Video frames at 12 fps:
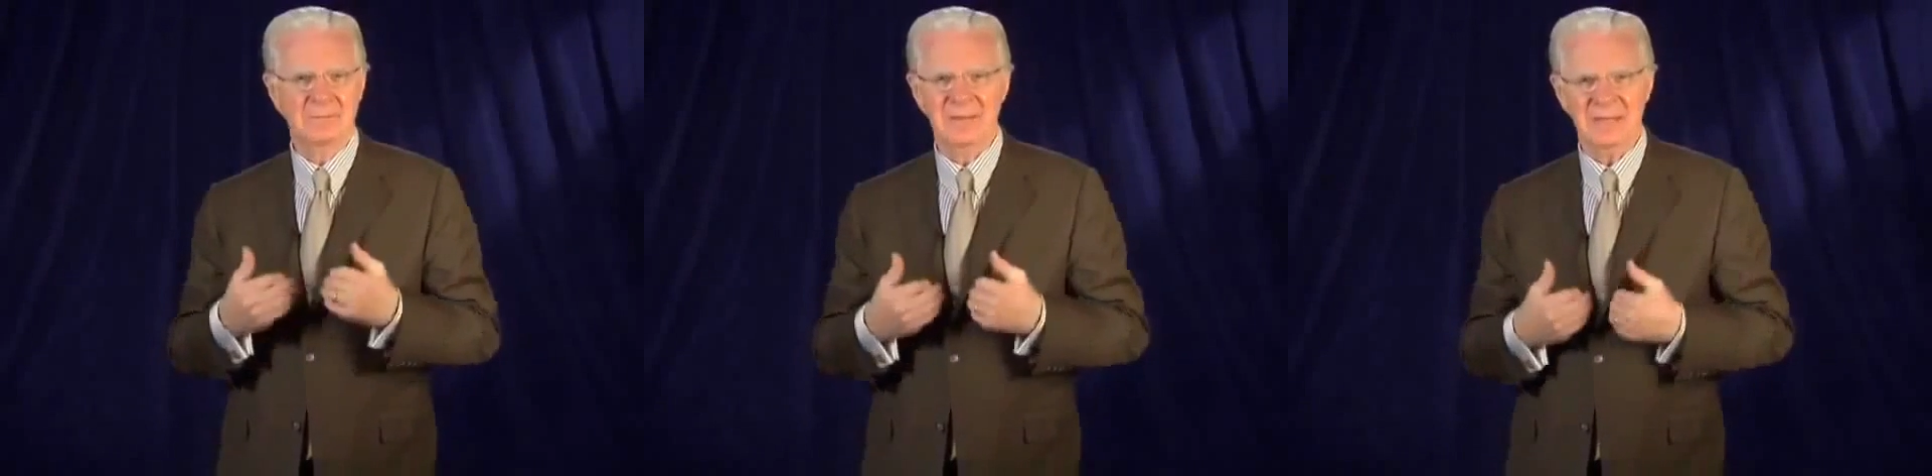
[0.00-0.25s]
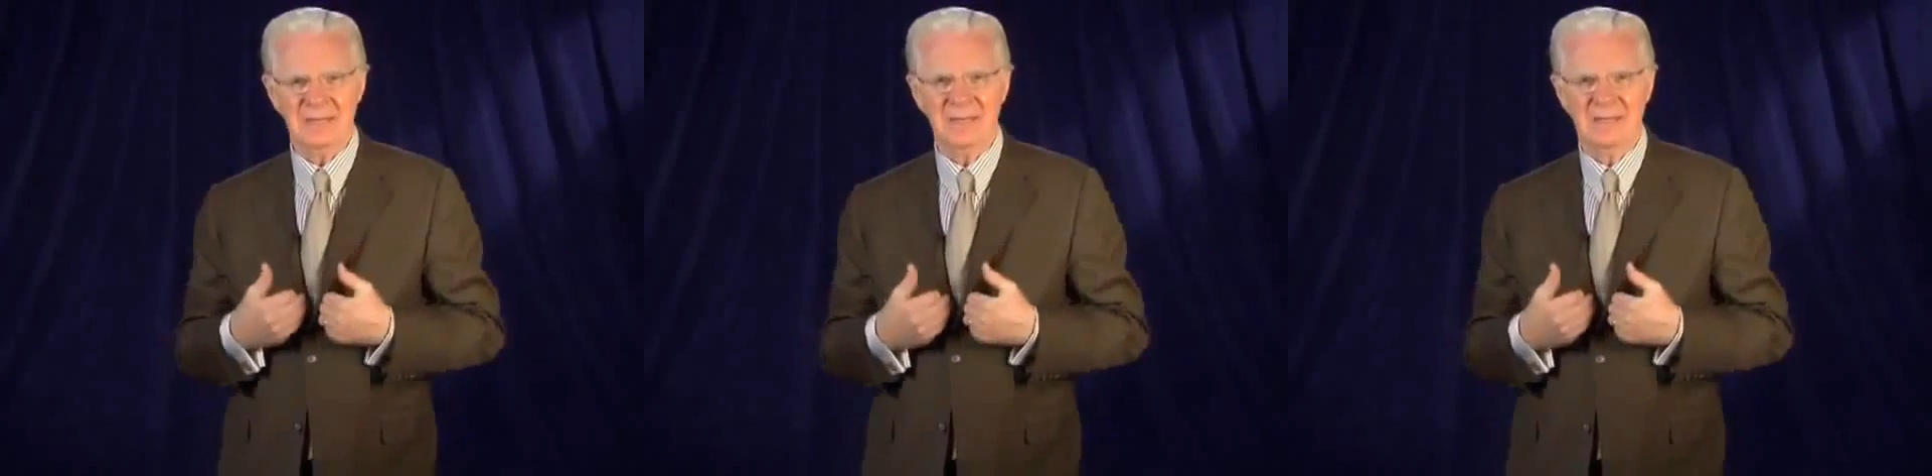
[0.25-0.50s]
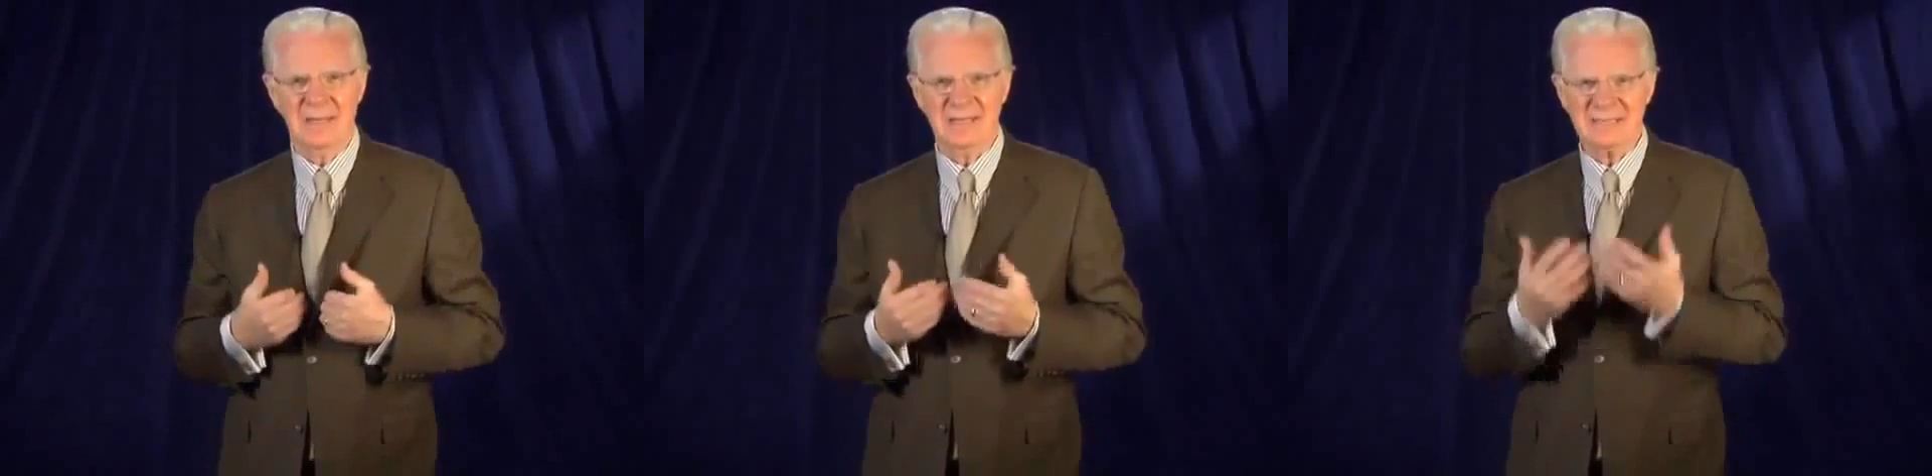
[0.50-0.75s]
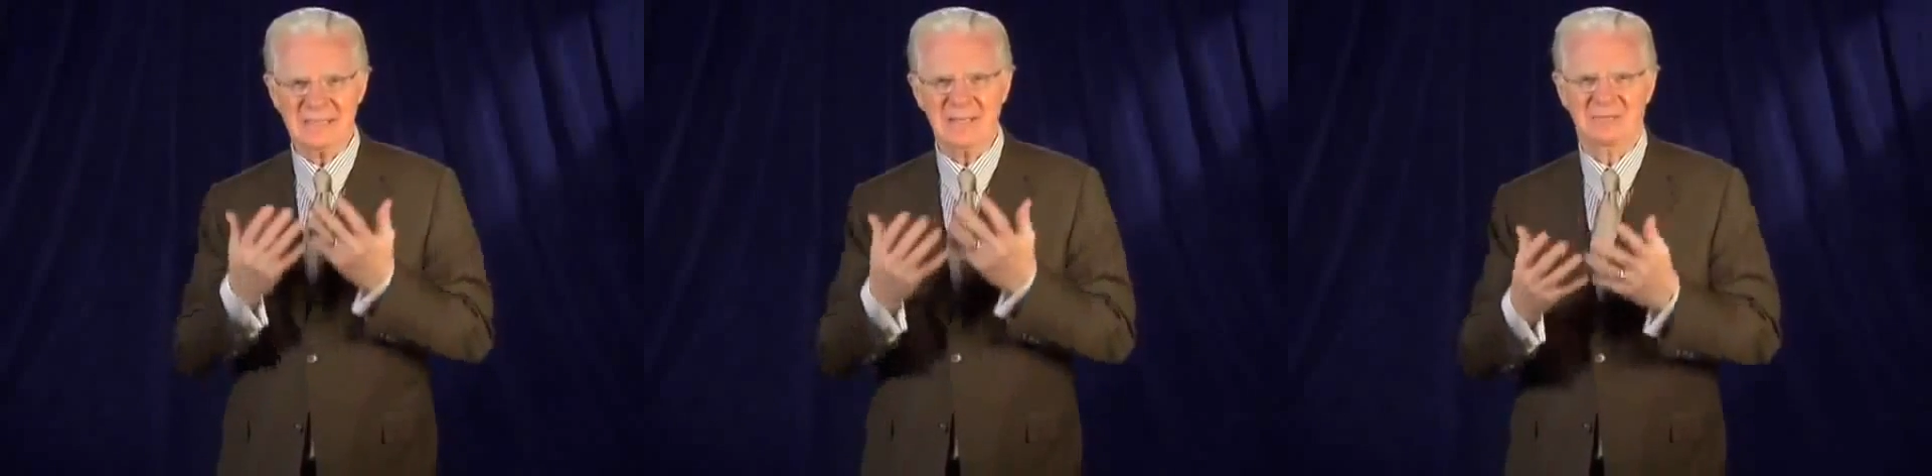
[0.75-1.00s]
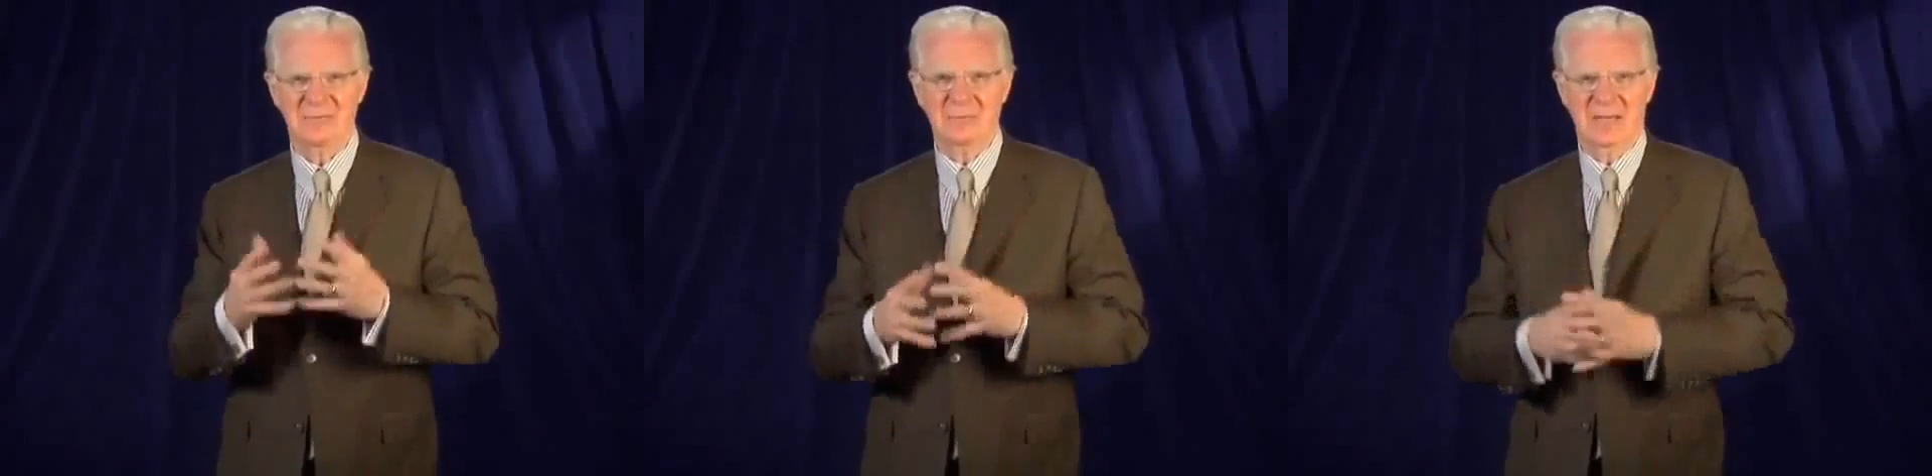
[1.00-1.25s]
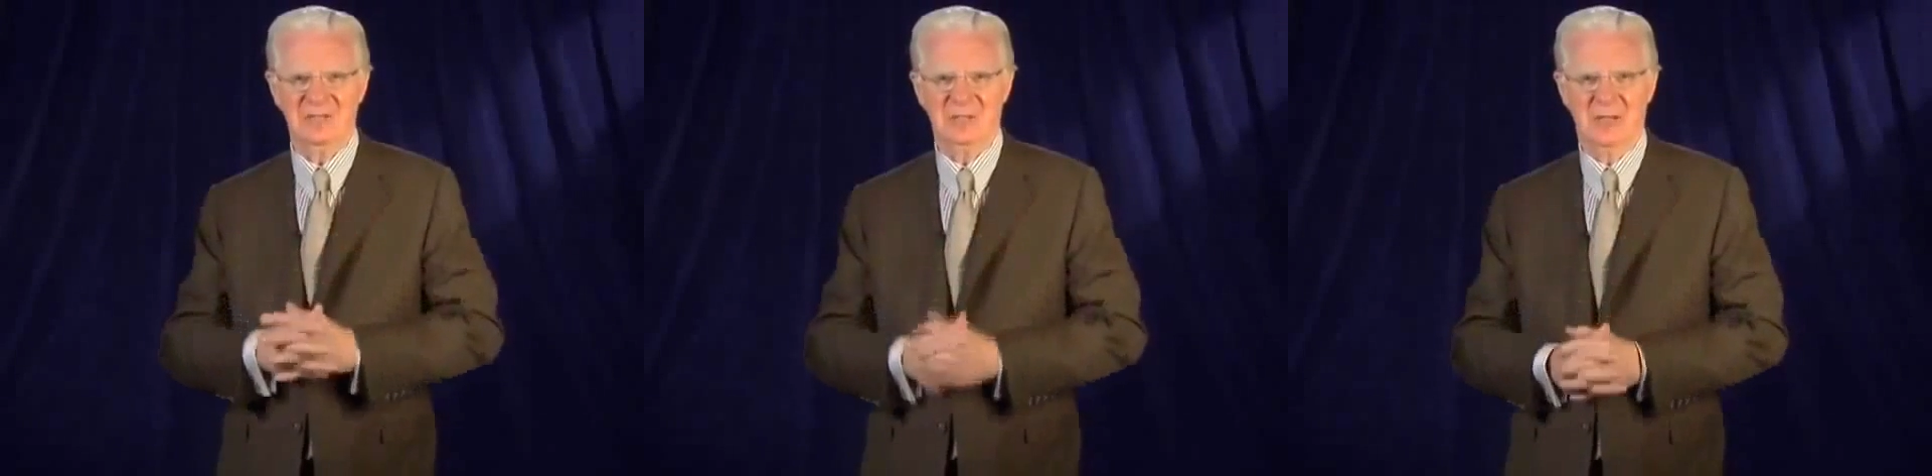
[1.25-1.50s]
me, it's the
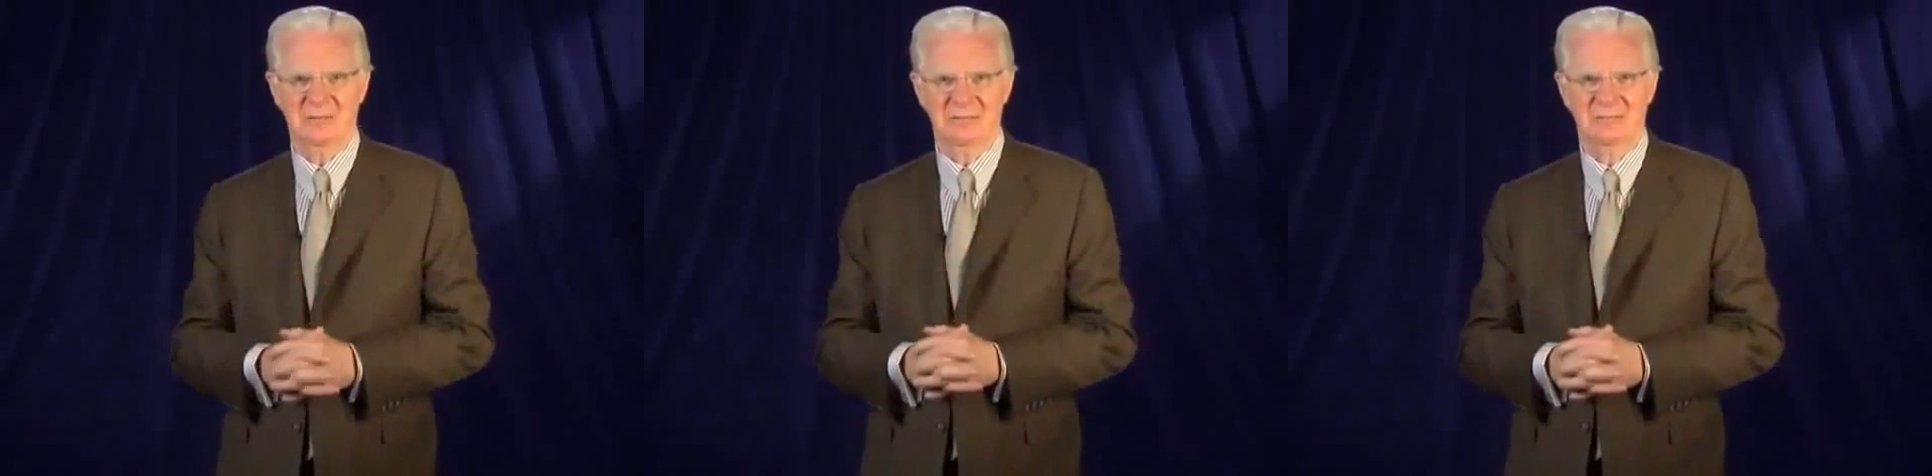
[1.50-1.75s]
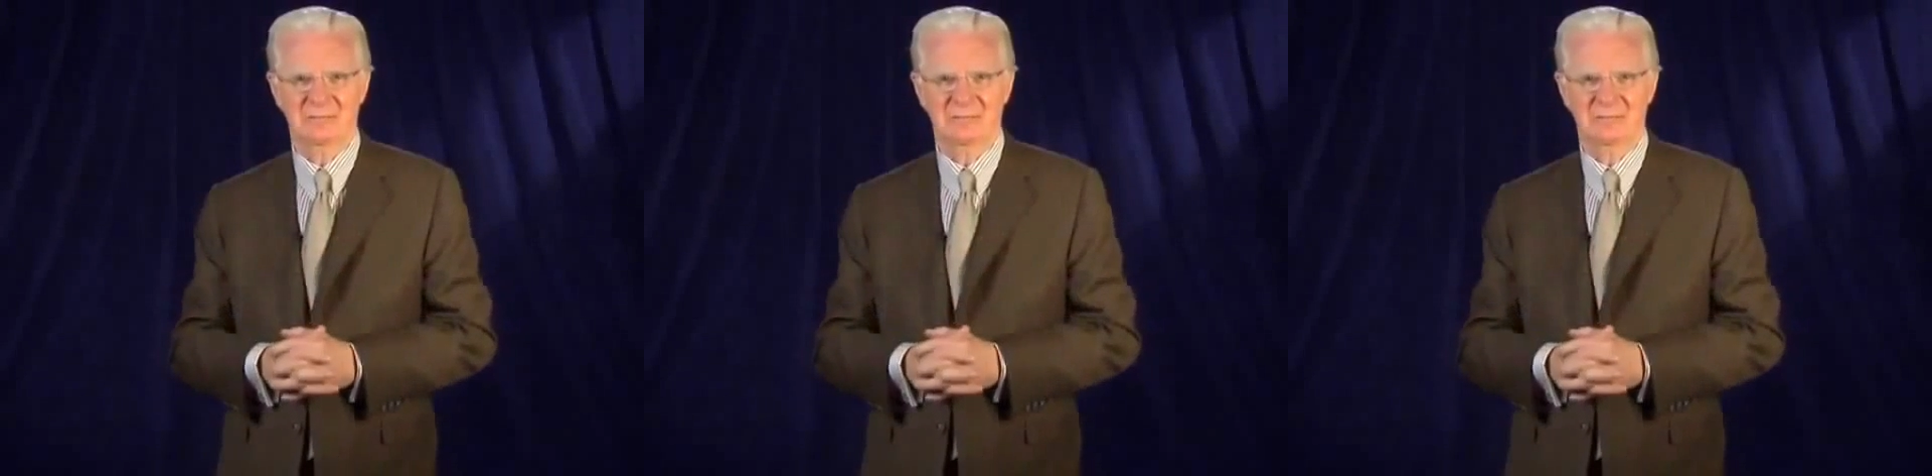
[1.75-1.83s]
information.